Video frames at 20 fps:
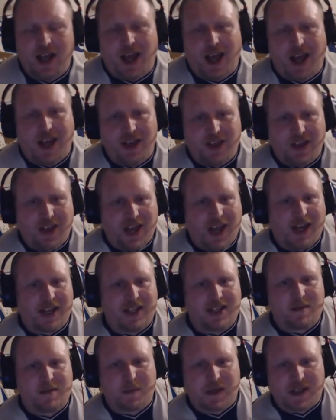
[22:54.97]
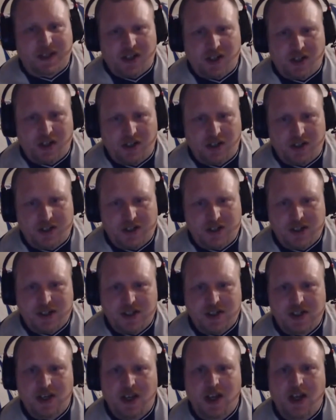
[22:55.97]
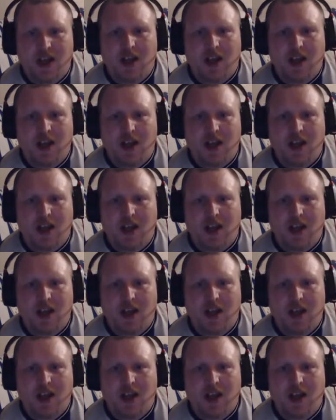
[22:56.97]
And that is because